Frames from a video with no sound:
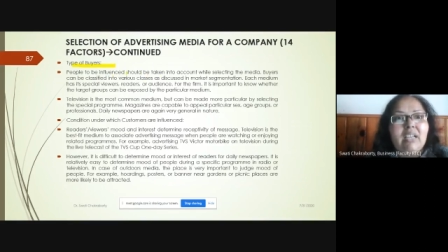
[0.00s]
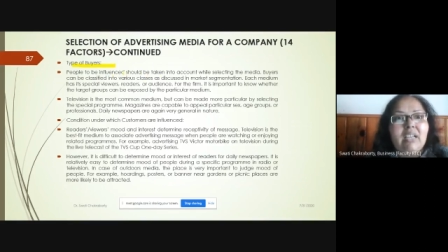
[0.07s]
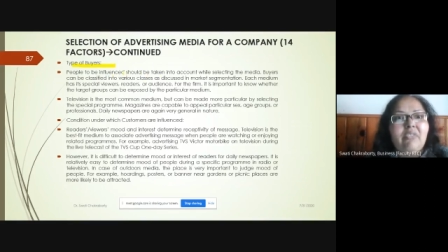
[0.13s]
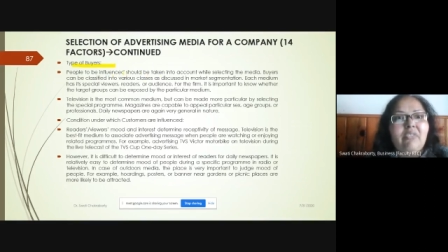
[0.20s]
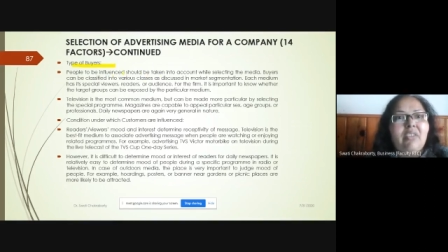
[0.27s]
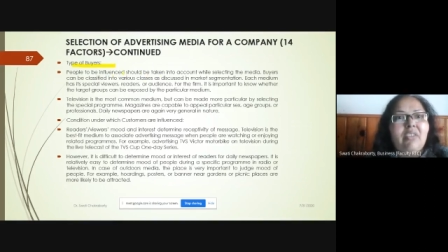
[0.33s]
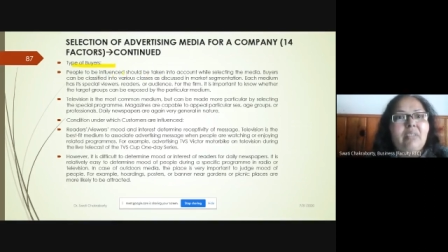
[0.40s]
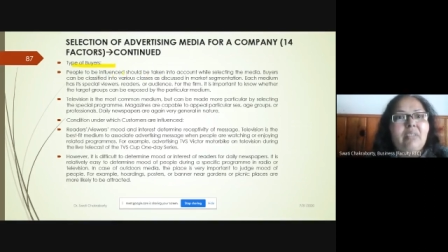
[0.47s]

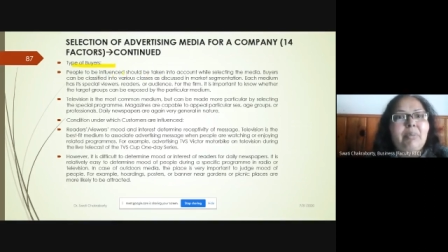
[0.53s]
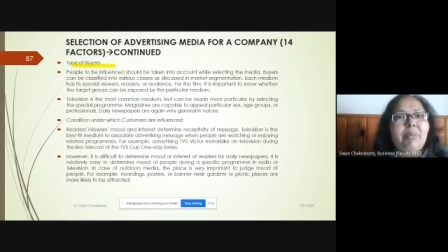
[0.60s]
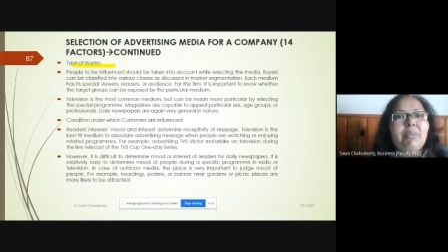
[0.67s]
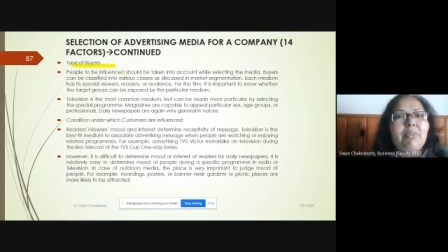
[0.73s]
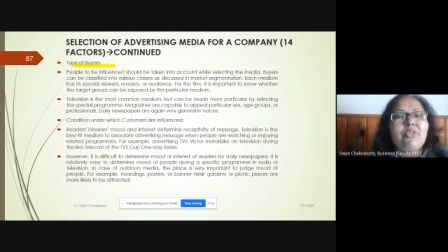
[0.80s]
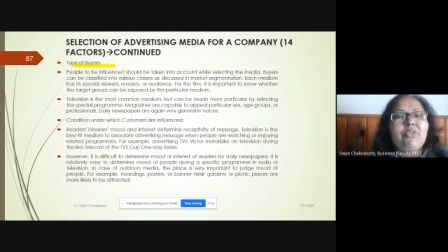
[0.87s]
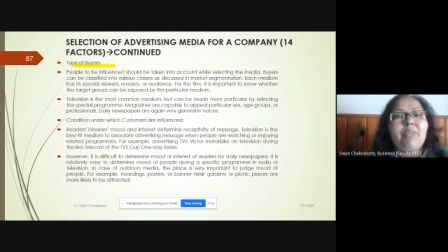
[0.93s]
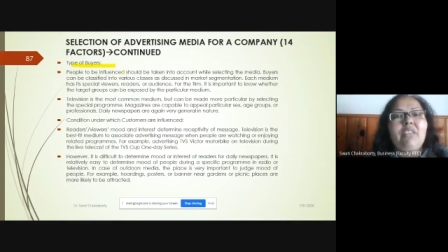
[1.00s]
people should
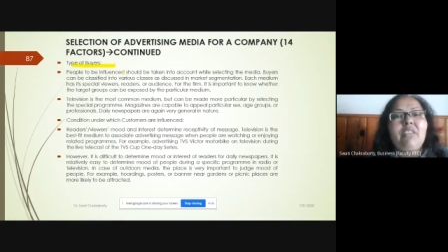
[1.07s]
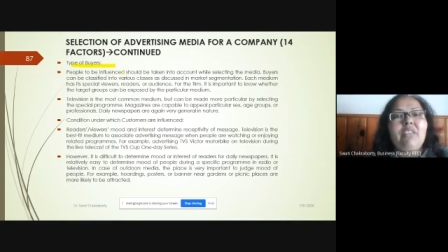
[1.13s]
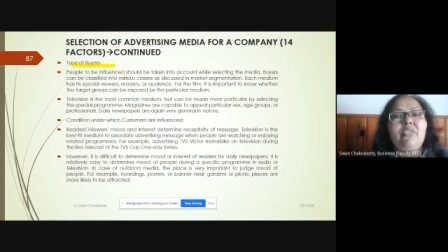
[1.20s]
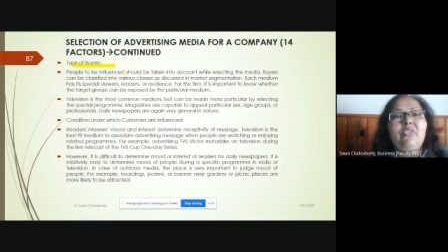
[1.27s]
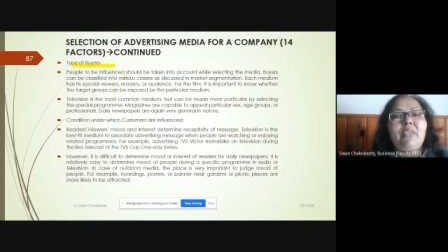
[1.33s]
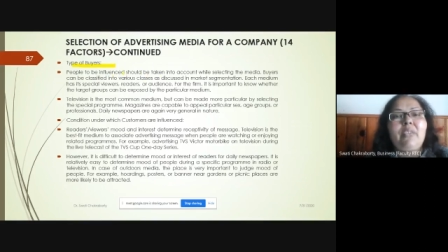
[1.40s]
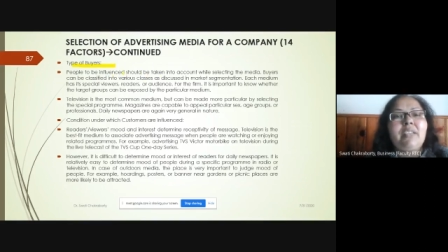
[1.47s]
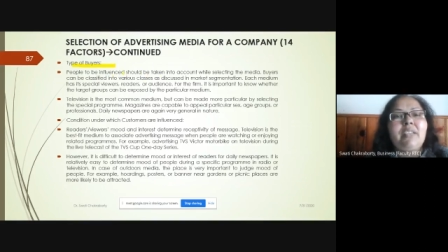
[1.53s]
be
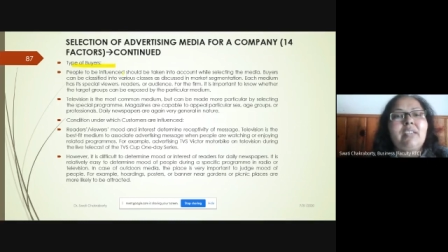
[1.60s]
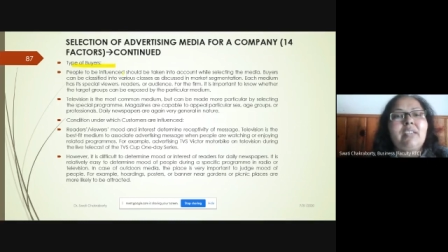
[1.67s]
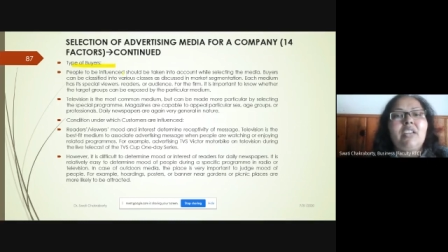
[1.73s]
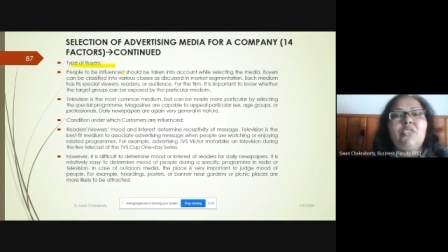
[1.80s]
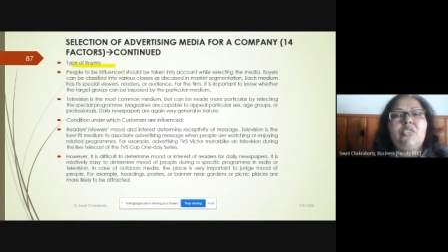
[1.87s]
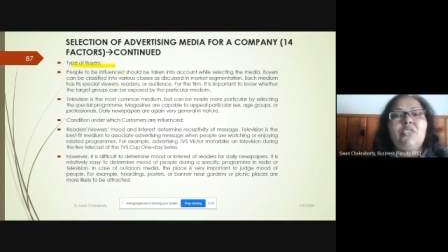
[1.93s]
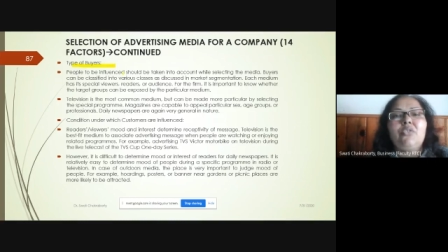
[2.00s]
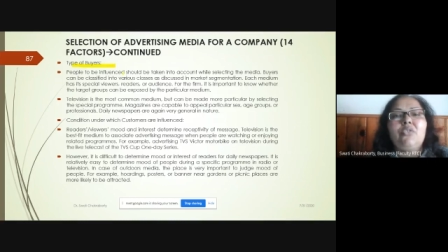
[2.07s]
influenced
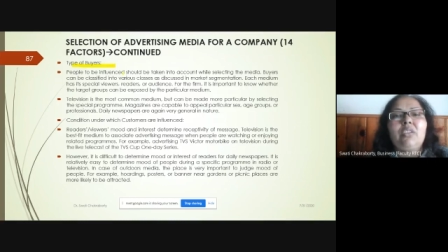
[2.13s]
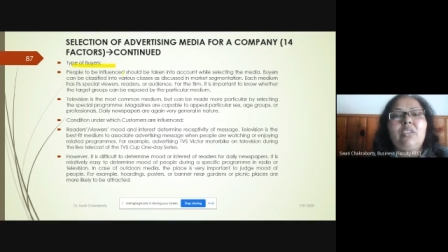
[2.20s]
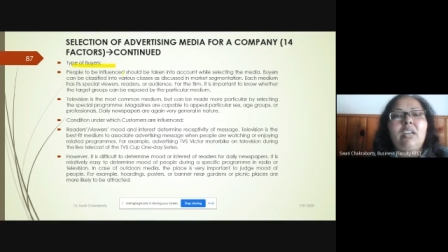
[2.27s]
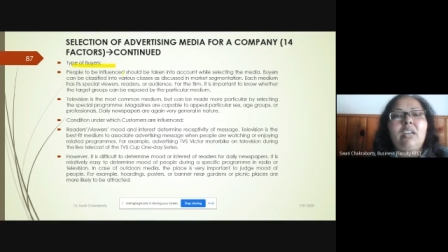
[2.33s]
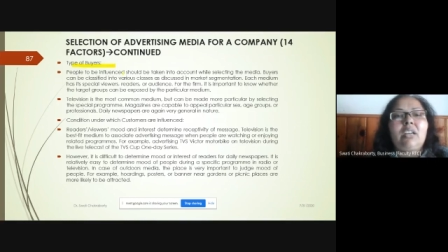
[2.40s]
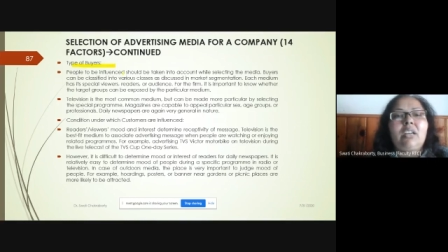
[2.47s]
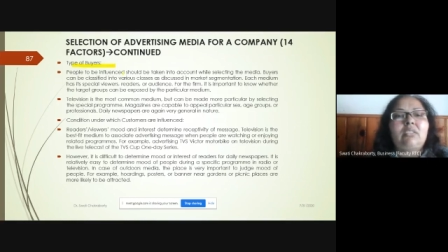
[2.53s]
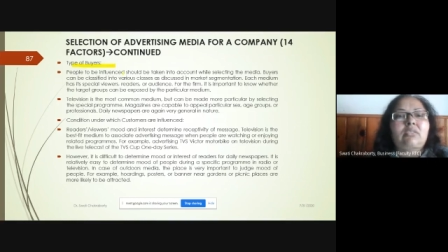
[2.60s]

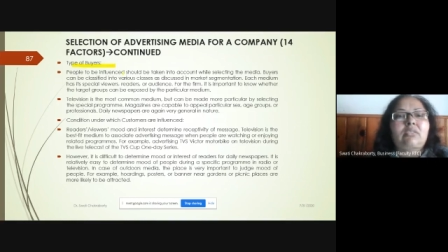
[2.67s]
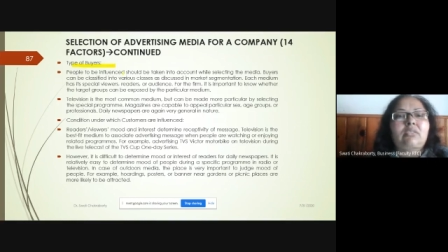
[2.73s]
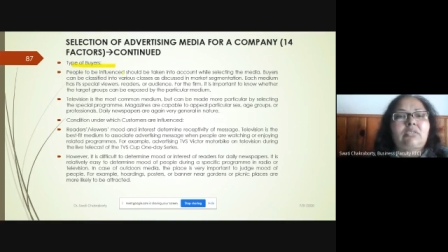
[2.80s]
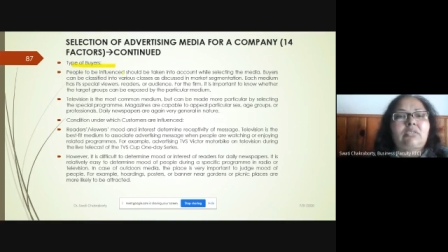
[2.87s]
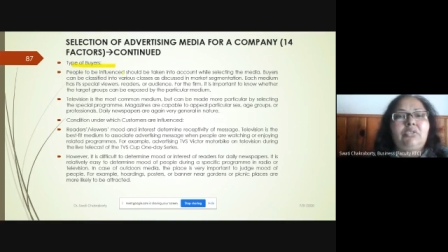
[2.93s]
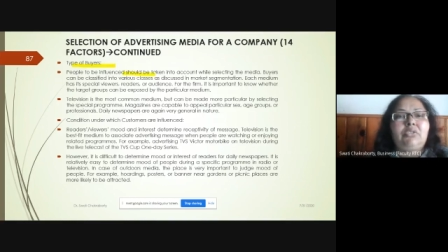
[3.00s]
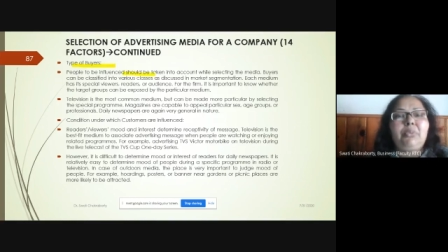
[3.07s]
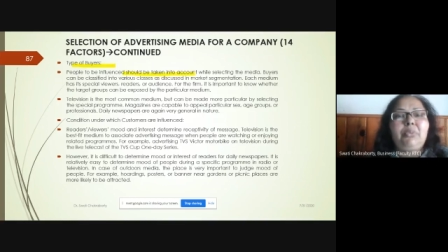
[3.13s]
to be
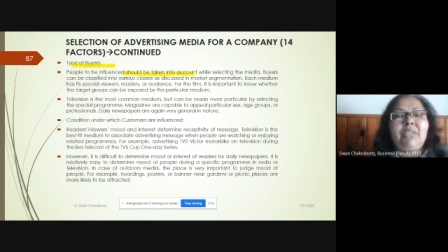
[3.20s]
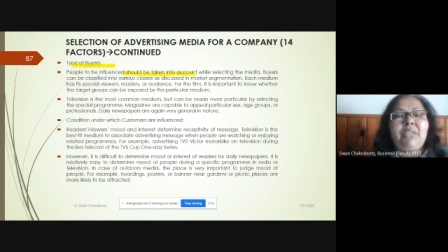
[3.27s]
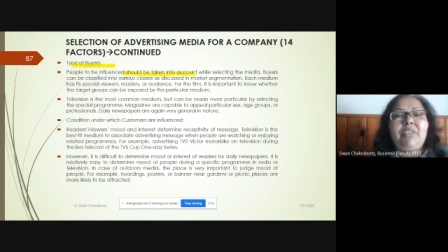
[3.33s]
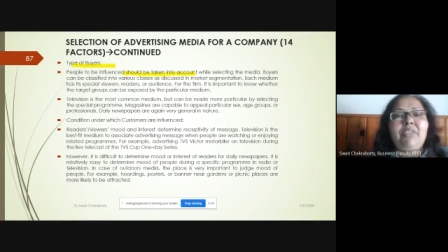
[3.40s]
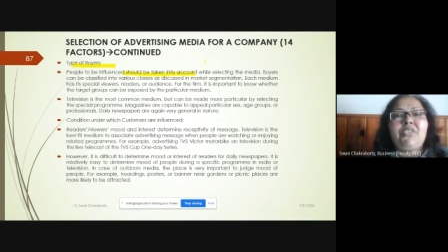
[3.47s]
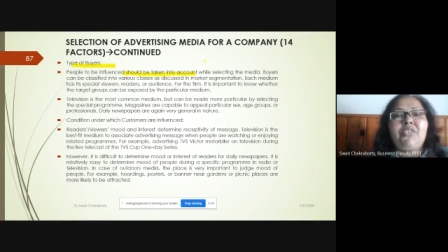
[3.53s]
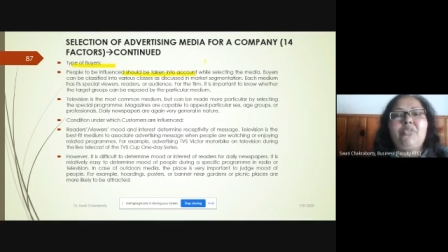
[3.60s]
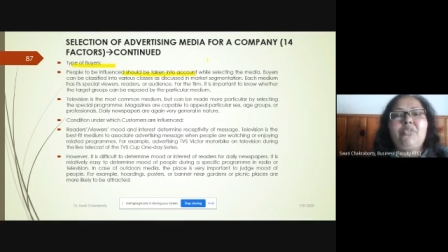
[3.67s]
influenced should
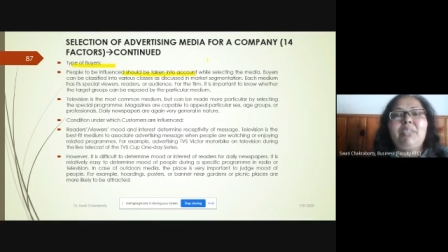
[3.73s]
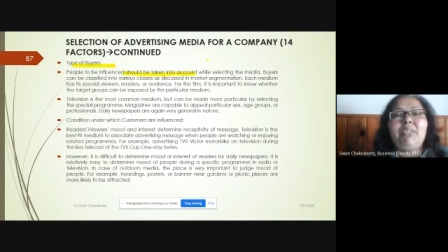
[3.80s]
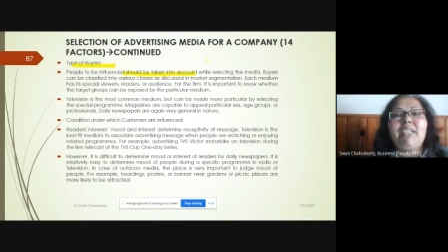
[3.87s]
be taken